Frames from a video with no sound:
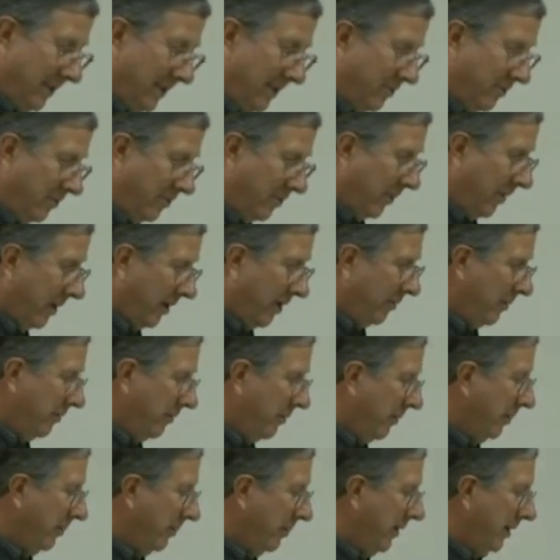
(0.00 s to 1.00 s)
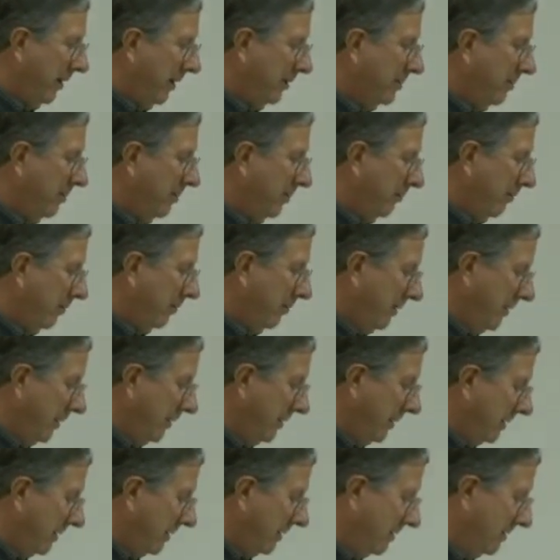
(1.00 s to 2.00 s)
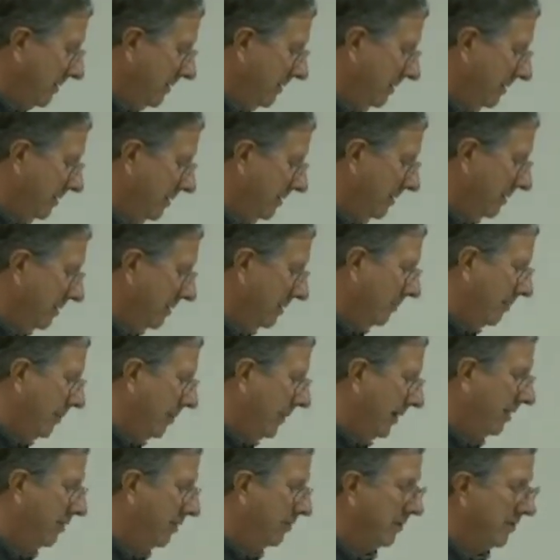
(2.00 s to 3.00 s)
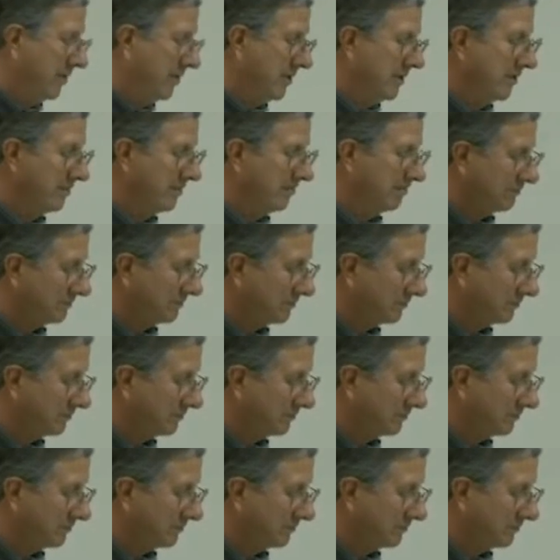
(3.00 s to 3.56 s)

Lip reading: this would probably be a picture of one of the better ones.